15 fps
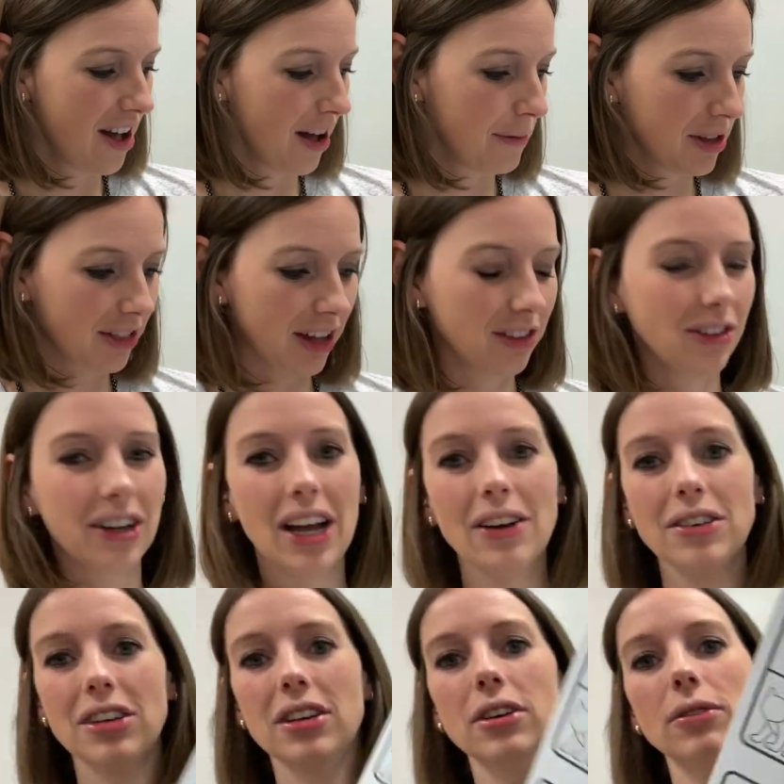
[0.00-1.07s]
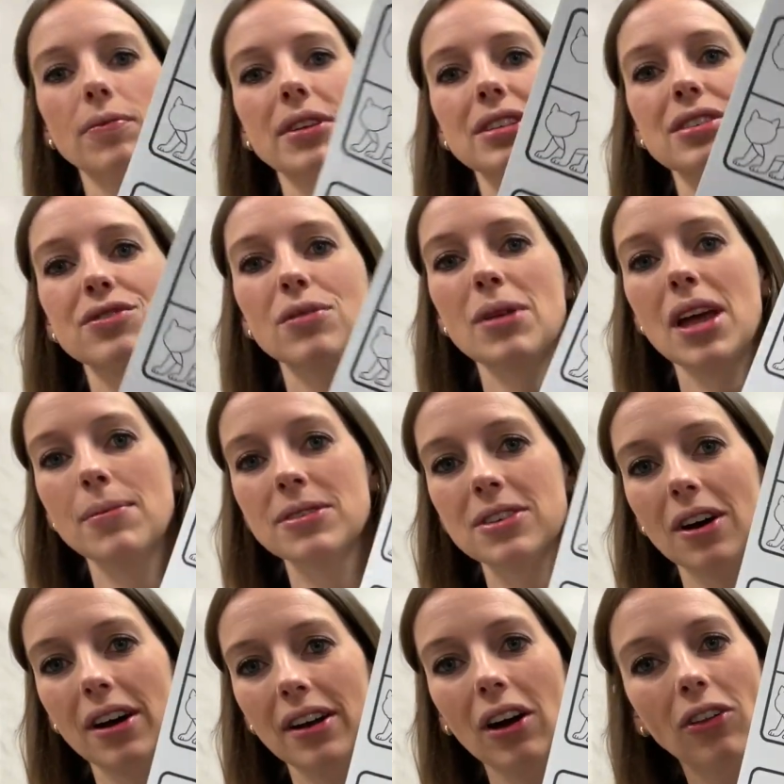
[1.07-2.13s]
I mean, like, look how cute. This is from
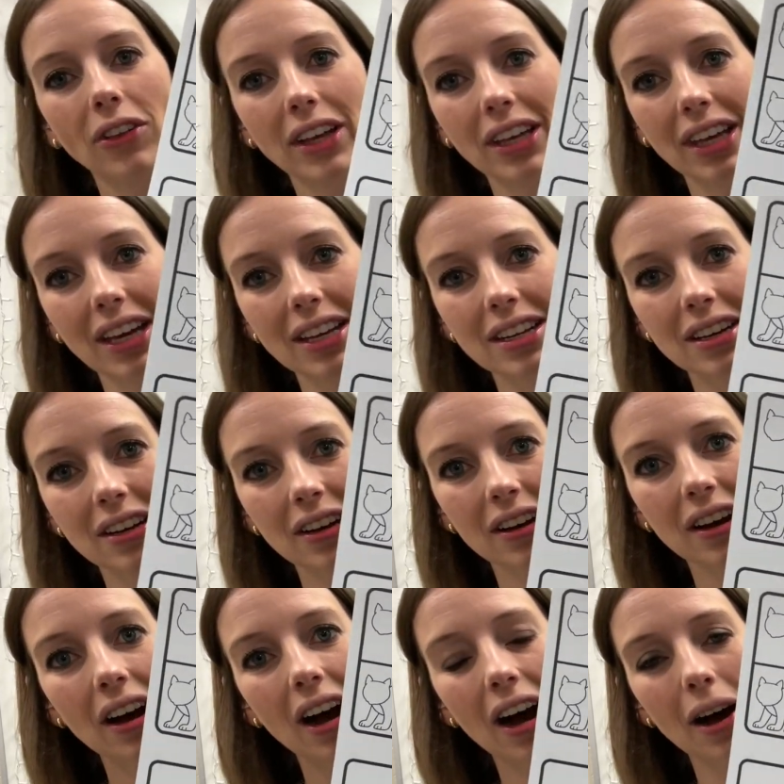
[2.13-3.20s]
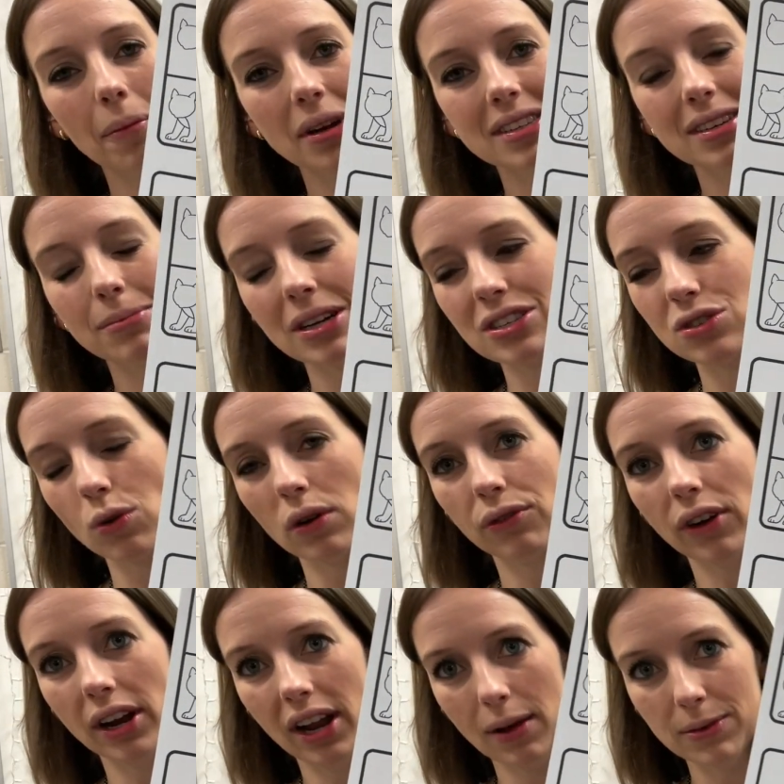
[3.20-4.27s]
Amazon. I'll link it. Um, it's in my
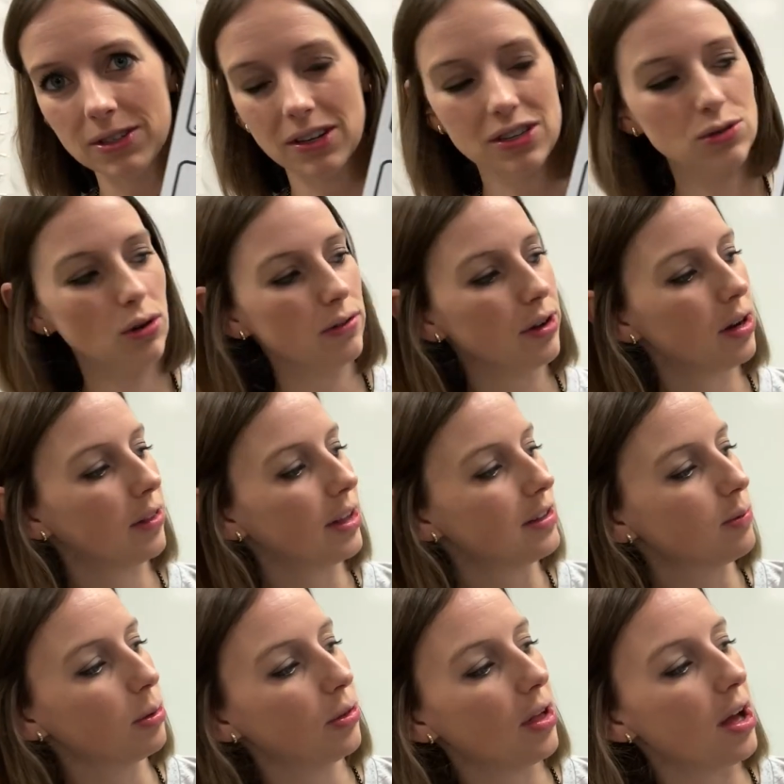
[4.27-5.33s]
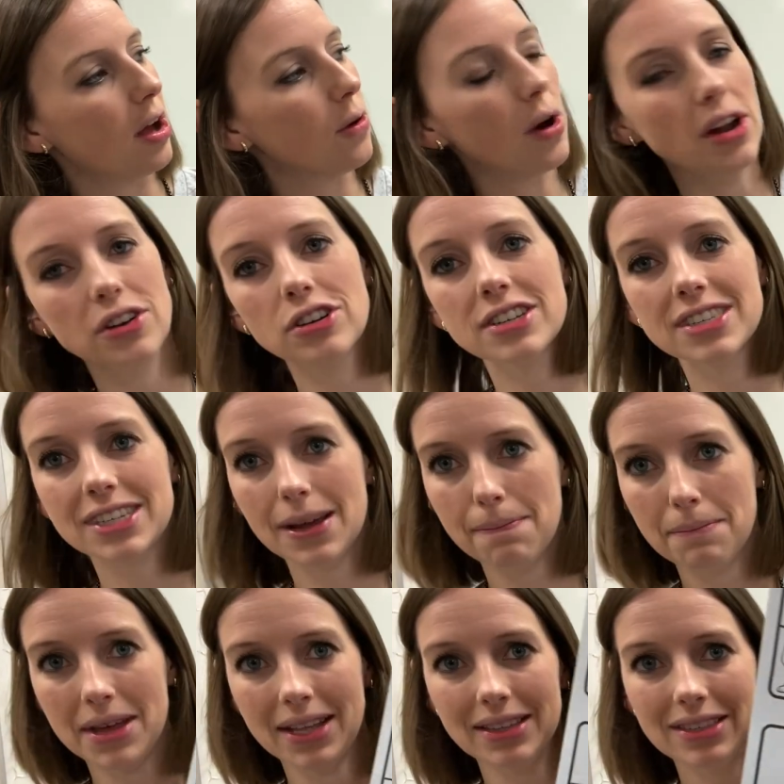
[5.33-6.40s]
storefront, Amazon storefront linked below under STEM
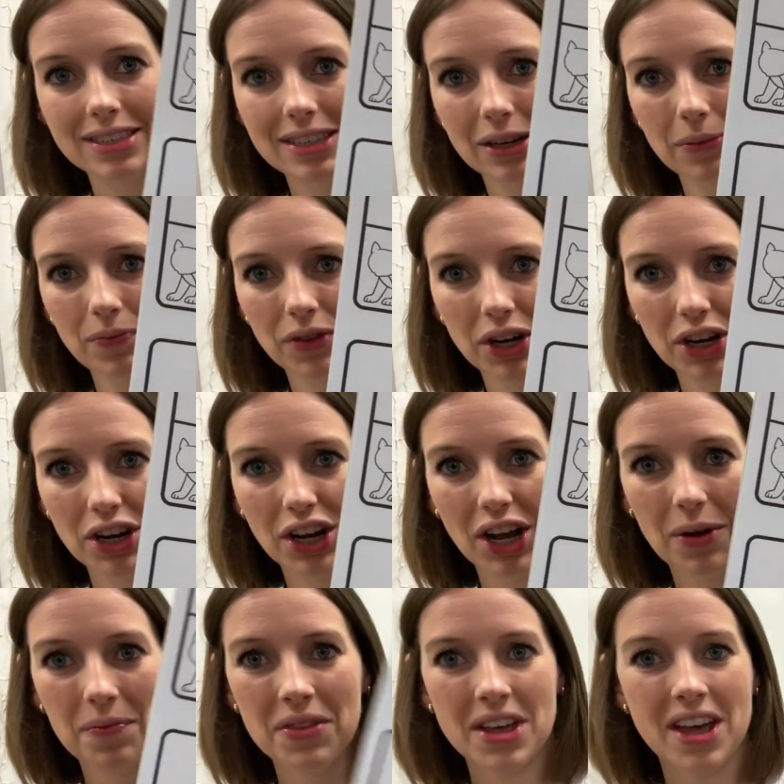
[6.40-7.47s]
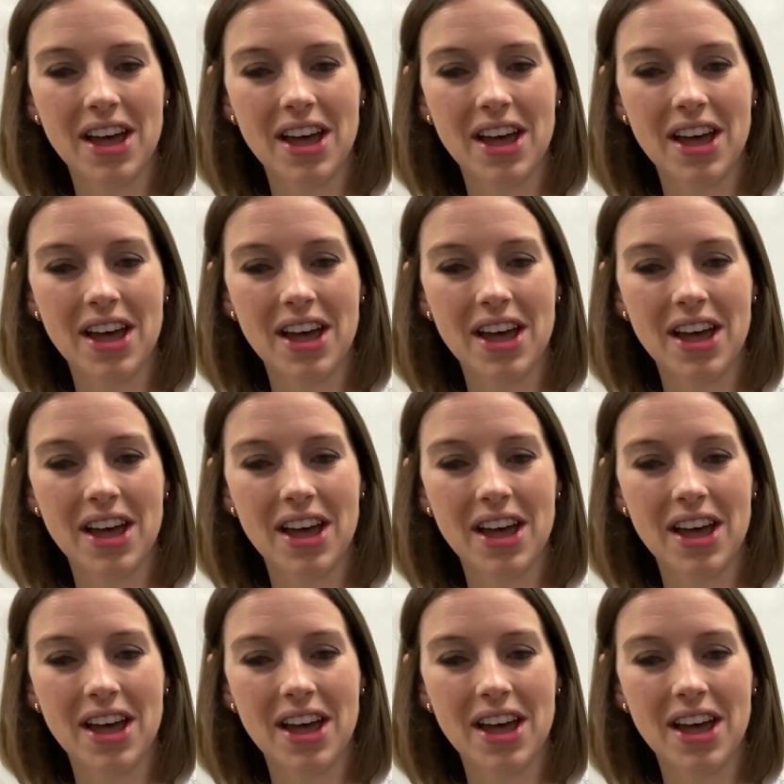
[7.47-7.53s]
bins. So there you go.